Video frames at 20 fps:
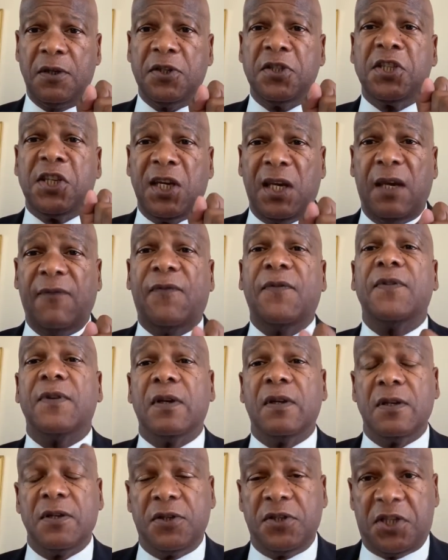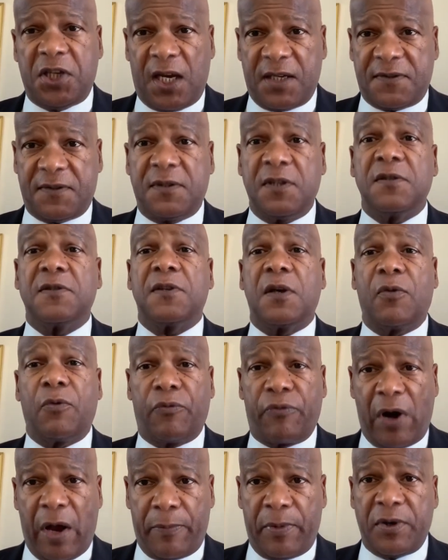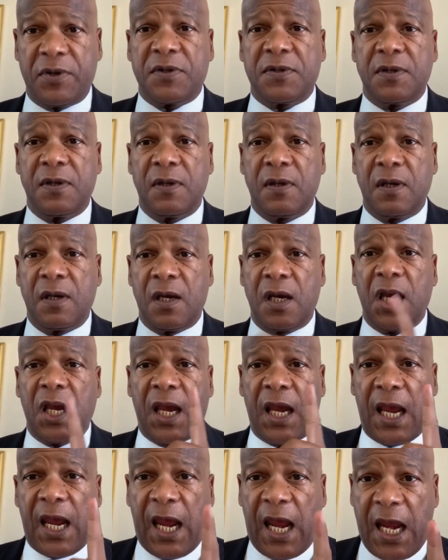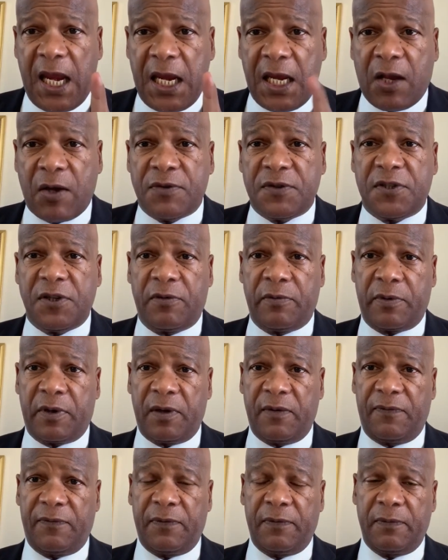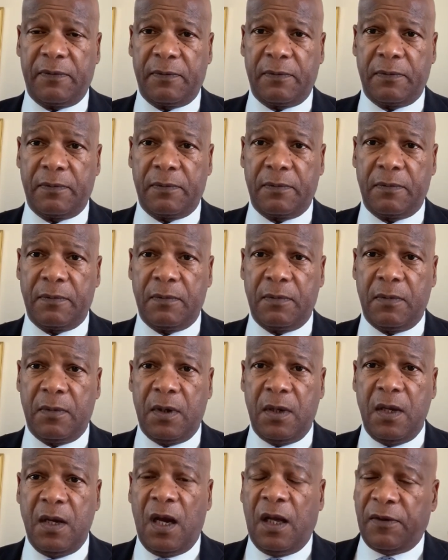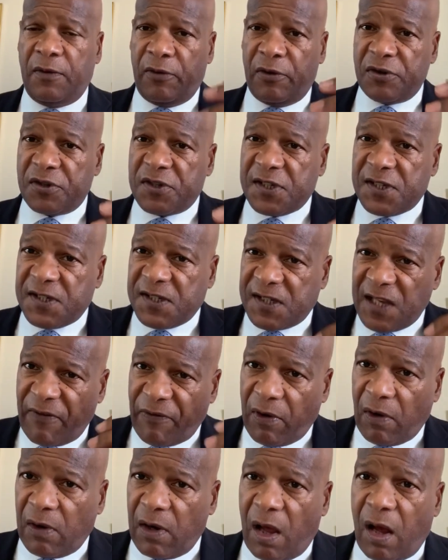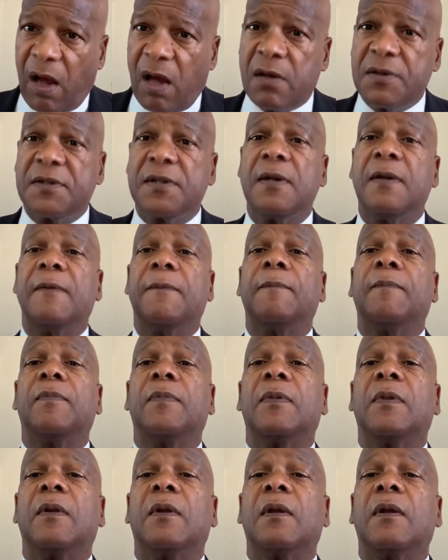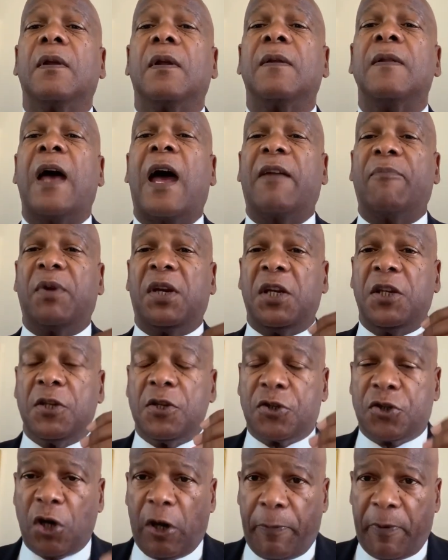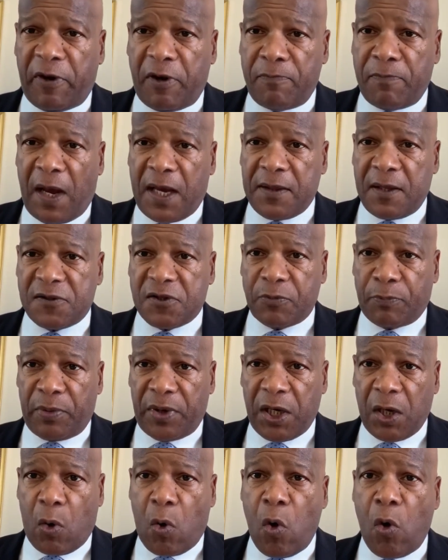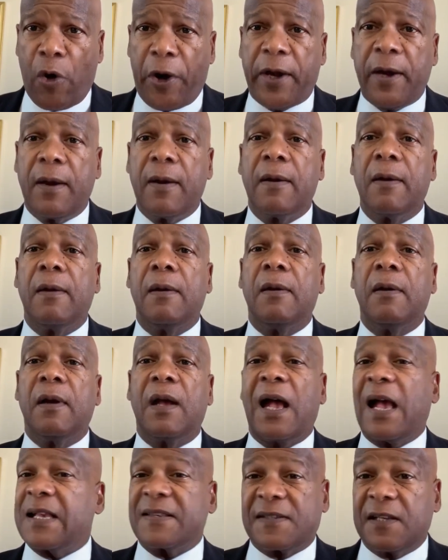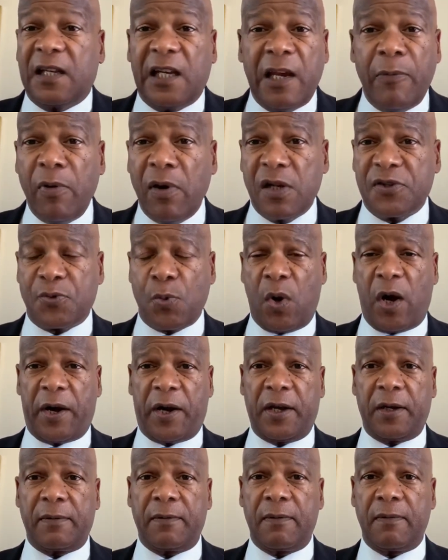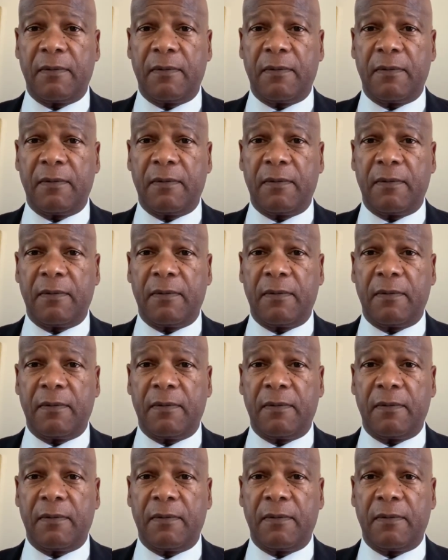Chief Justice Roberts, a conservative. And there are several laws that have been interpreted by the Supreme Court as the liberals wanted,